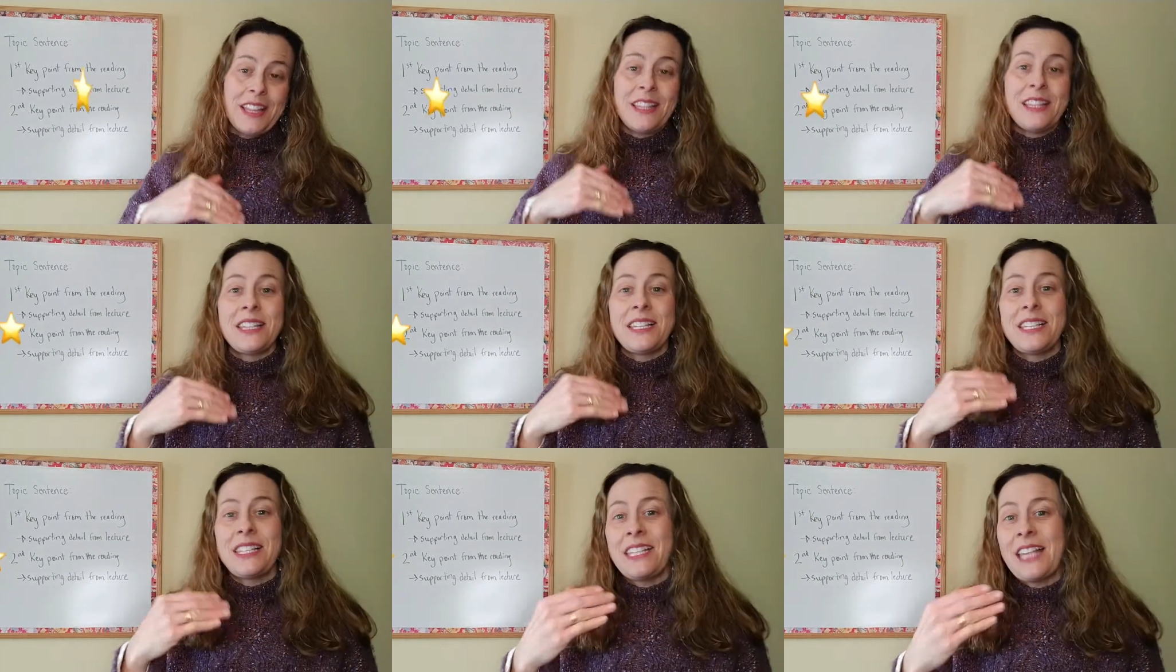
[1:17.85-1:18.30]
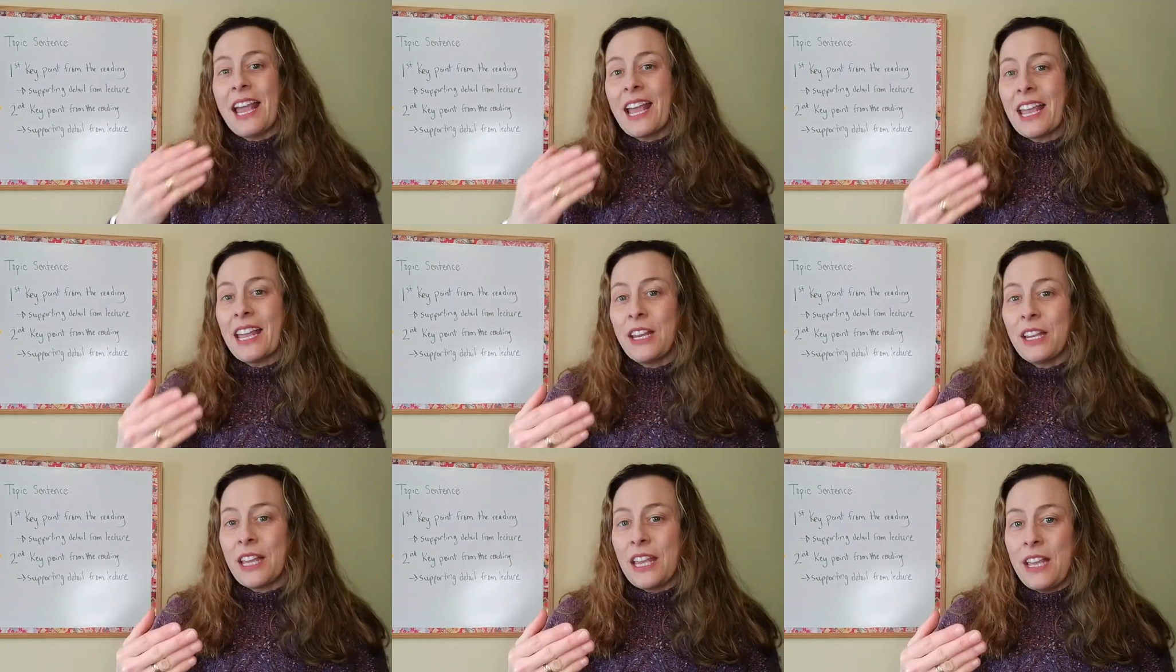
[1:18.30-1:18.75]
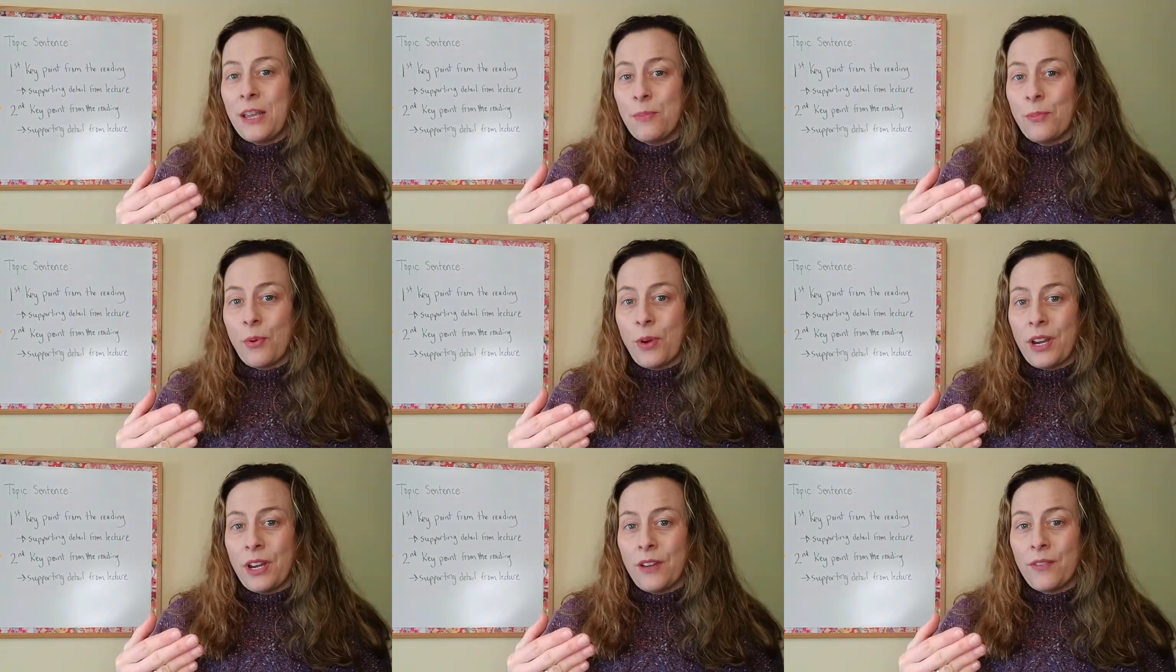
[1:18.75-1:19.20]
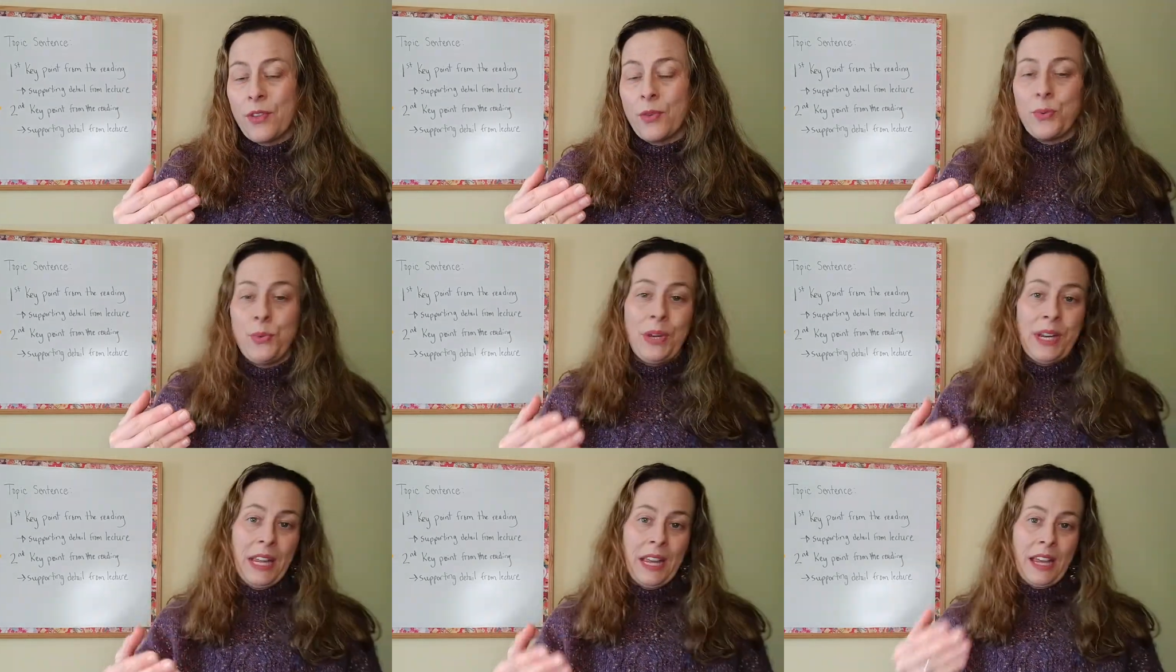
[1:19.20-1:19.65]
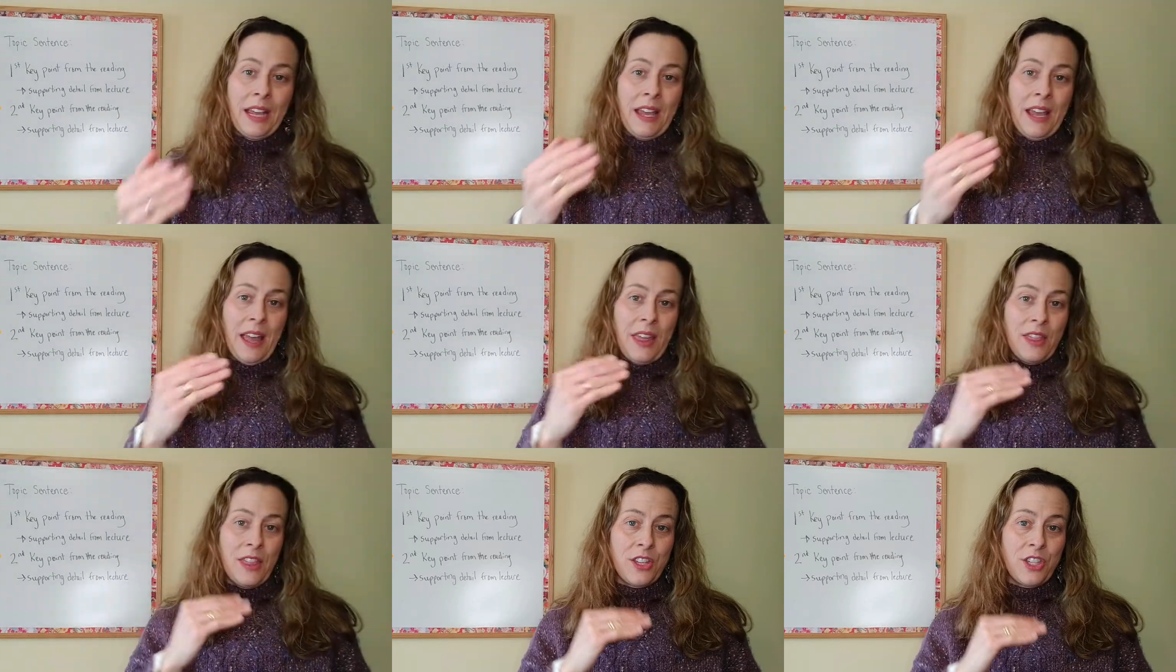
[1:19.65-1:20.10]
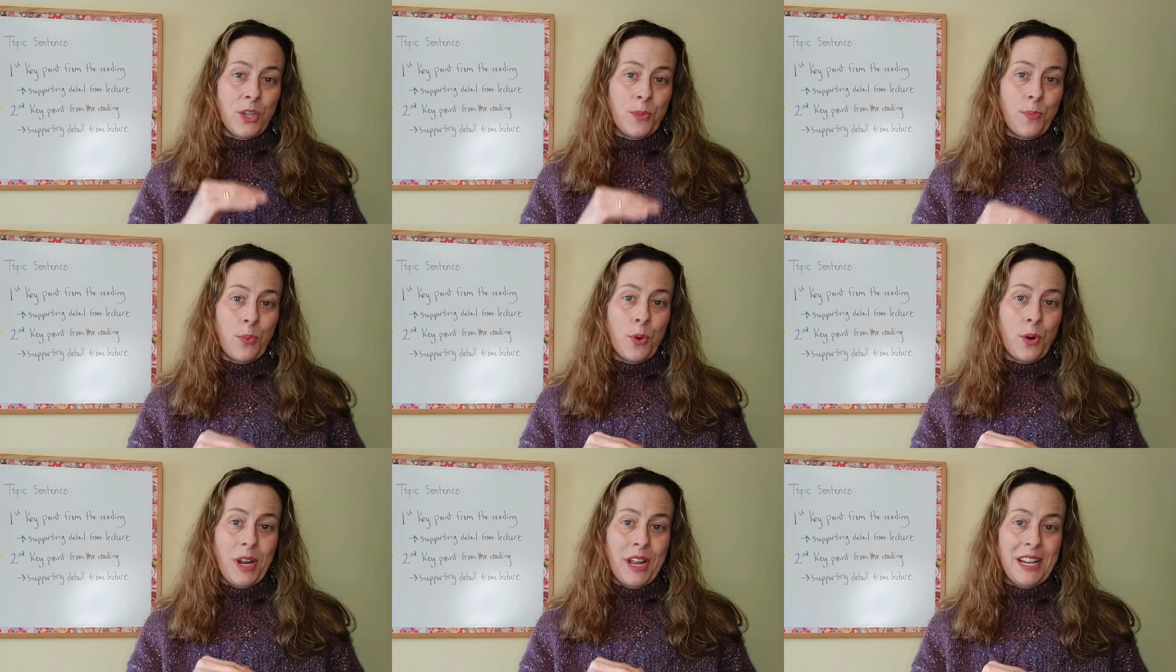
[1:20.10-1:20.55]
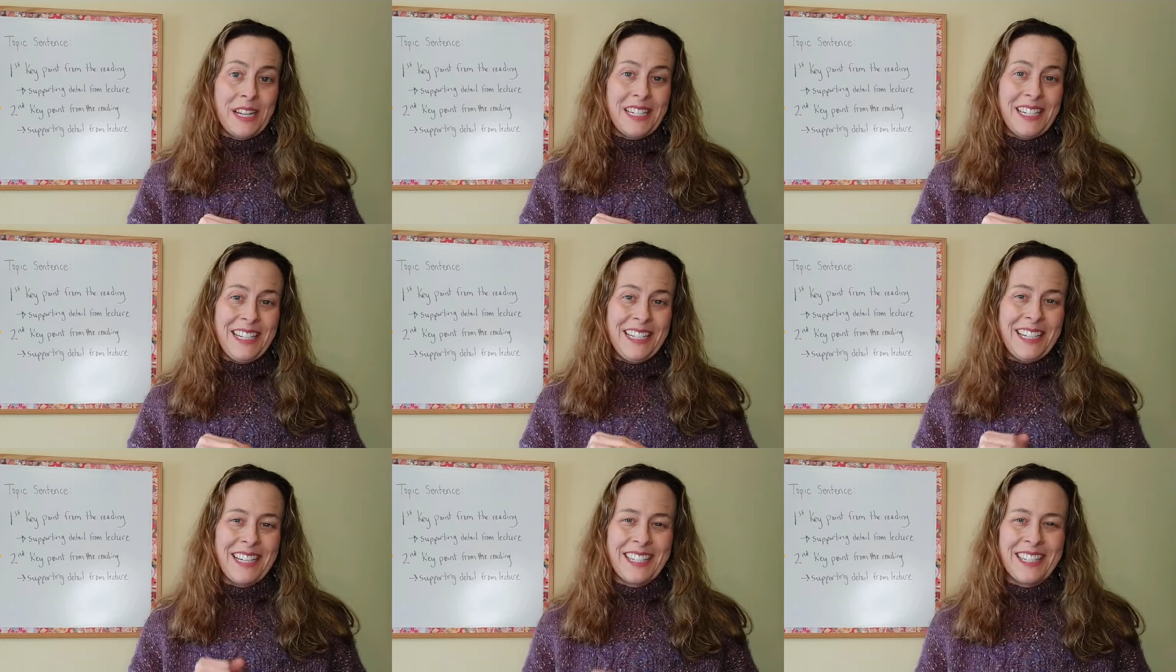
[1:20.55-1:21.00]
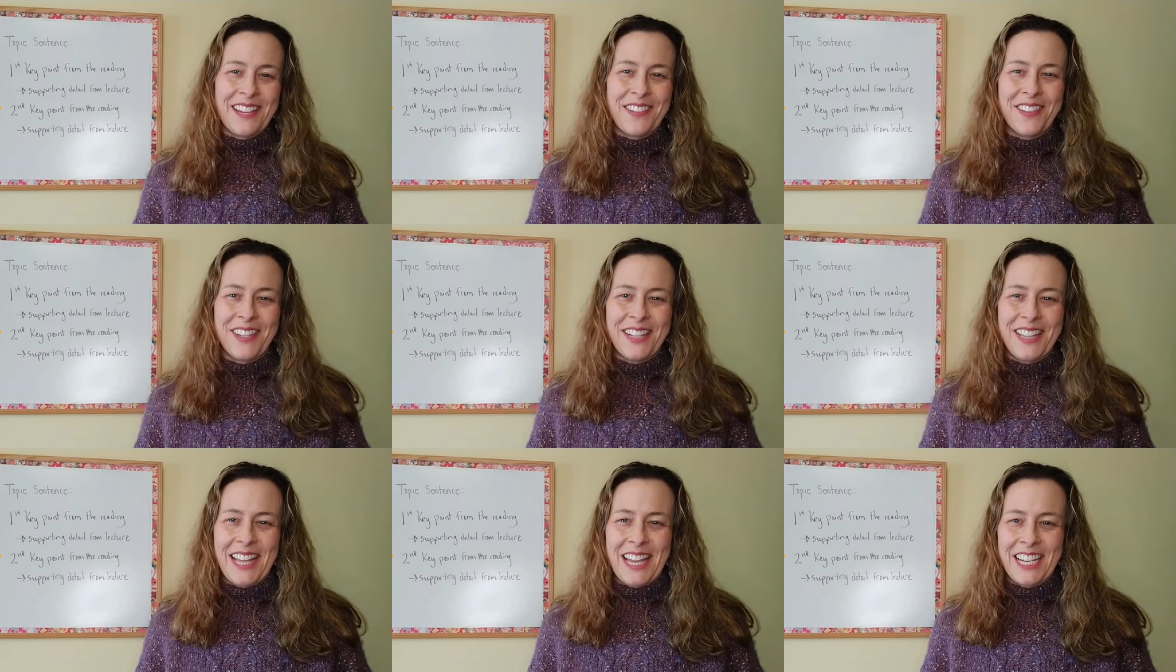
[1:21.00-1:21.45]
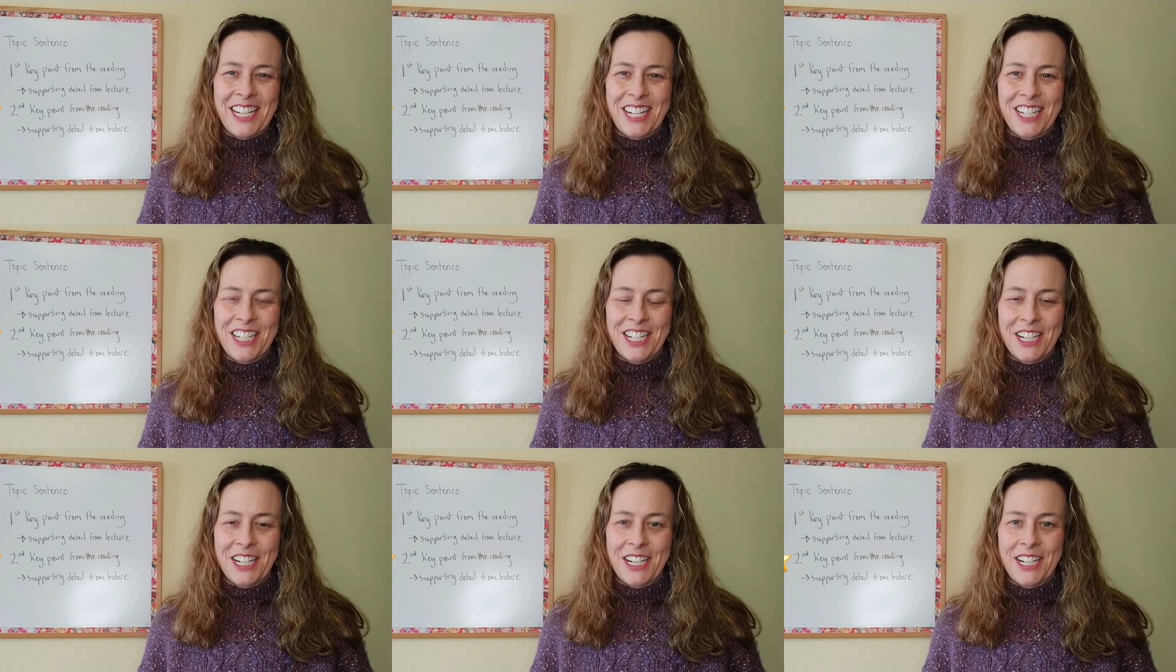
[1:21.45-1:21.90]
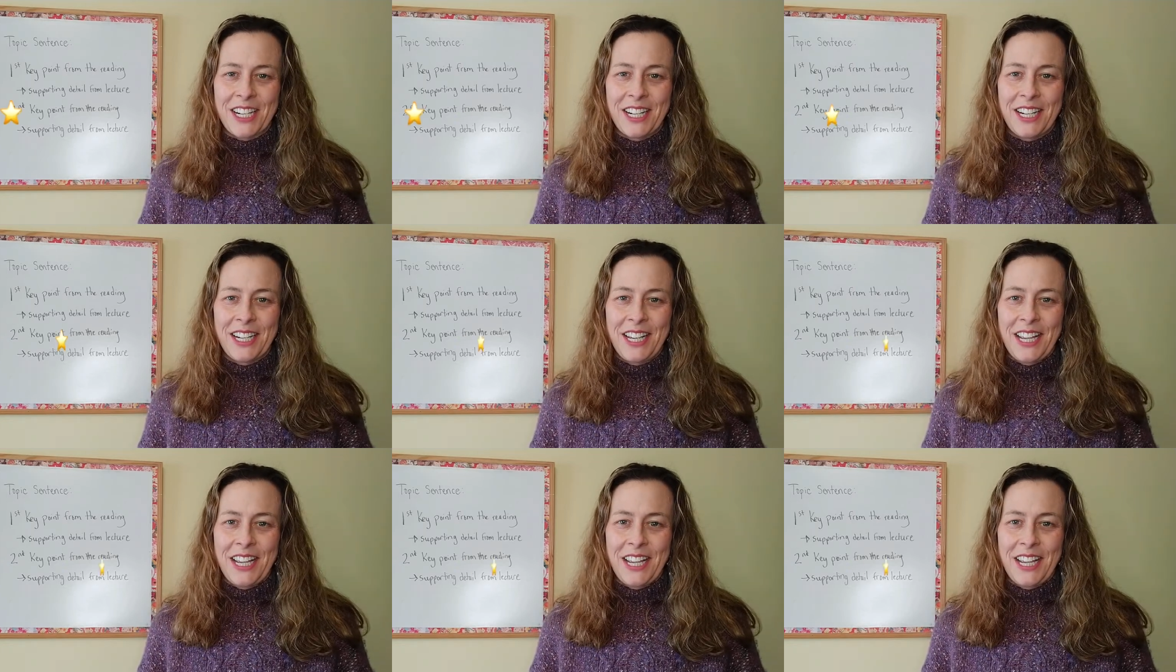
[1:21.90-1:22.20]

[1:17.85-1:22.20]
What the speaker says: the second key point of the reading and the supporting details of the lecture.